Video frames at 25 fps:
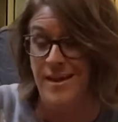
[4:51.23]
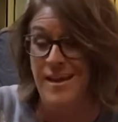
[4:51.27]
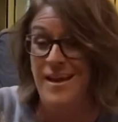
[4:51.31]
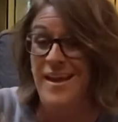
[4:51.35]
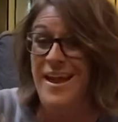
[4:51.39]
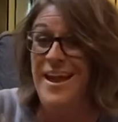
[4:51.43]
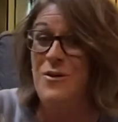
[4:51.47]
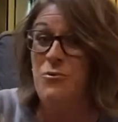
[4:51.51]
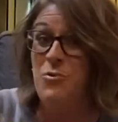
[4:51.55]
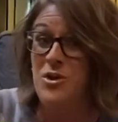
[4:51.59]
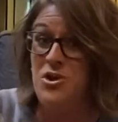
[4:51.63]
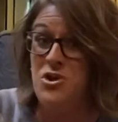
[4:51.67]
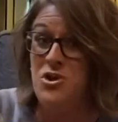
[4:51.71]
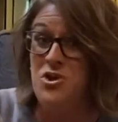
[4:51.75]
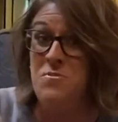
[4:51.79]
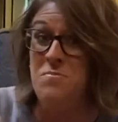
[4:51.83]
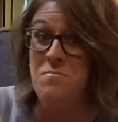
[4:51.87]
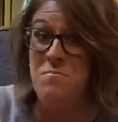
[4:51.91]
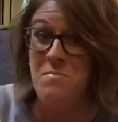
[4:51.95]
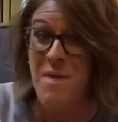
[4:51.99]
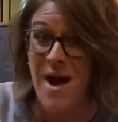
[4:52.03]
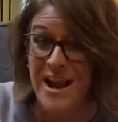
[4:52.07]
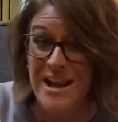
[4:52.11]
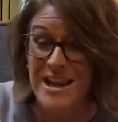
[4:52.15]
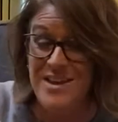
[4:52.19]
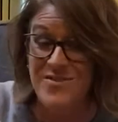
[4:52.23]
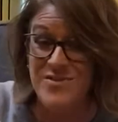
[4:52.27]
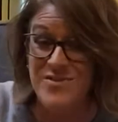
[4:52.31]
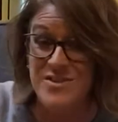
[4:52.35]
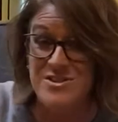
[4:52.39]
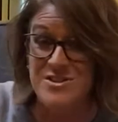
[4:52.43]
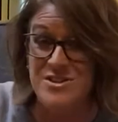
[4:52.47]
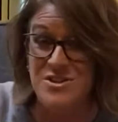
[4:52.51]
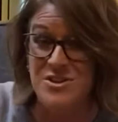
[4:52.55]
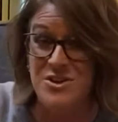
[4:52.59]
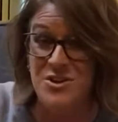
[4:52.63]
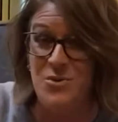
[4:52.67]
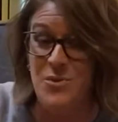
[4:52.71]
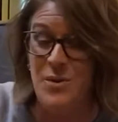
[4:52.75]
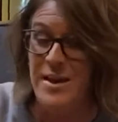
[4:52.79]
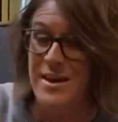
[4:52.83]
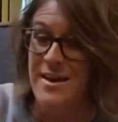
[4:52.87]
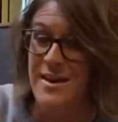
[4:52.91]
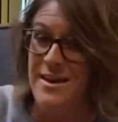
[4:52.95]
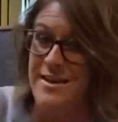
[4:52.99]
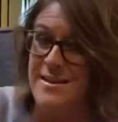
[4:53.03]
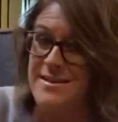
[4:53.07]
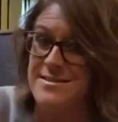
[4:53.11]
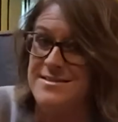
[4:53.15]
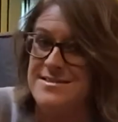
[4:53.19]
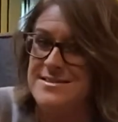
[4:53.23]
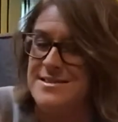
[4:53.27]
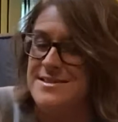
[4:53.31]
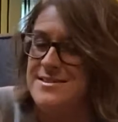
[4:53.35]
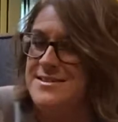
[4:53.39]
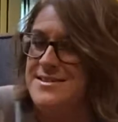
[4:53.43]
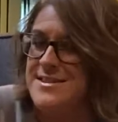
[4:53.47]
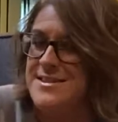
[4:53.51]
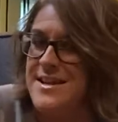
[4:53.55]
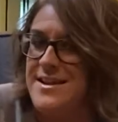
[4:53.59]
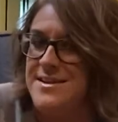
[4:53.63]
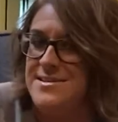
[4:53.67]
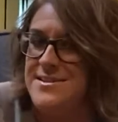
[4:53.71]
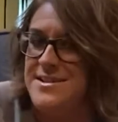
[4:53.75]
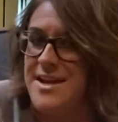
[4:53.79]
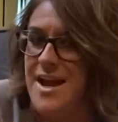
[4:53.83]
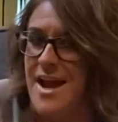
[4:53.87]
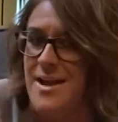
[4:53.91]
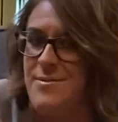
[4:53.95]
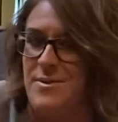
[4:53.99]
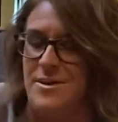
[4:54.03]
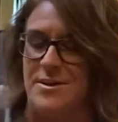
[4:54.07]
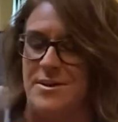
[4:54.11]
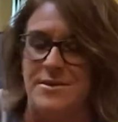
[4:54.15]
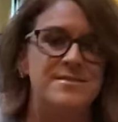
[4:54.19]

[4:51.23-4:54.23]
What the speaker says: And what you might even do is set a timer.